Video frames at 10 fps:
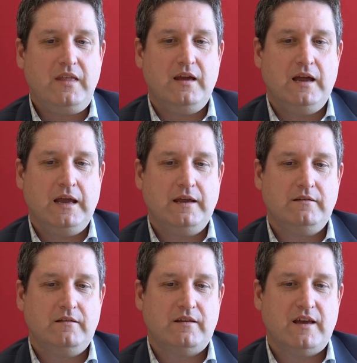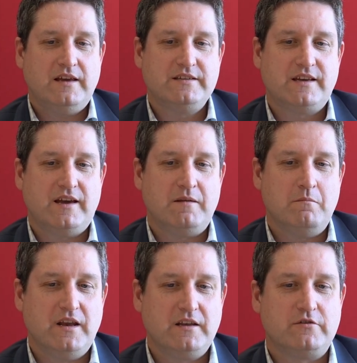And as a
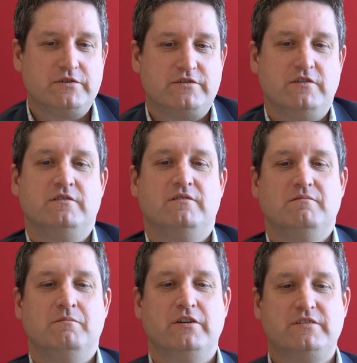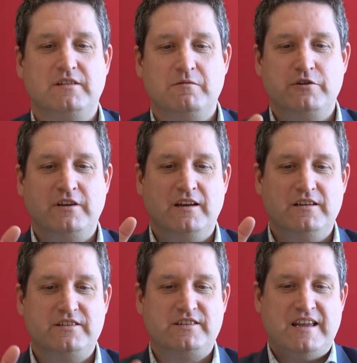medical student, mostly what you get
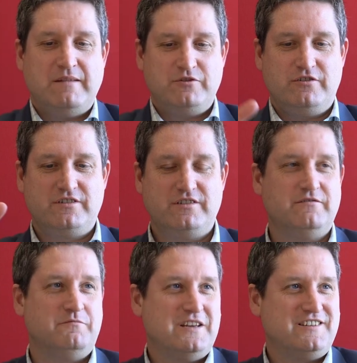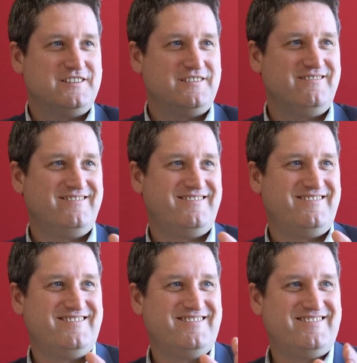is snapshots of medicine
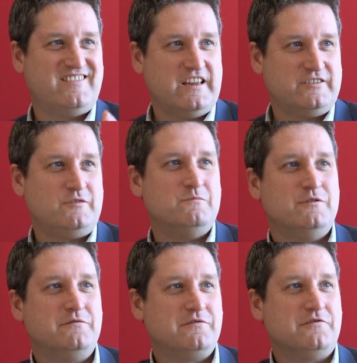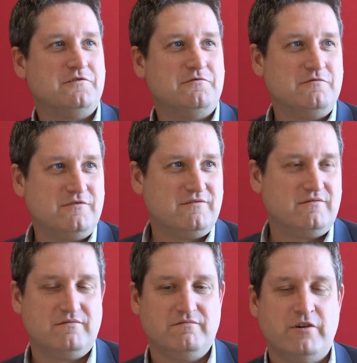as you move through
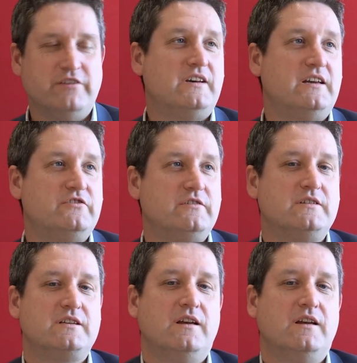rotations.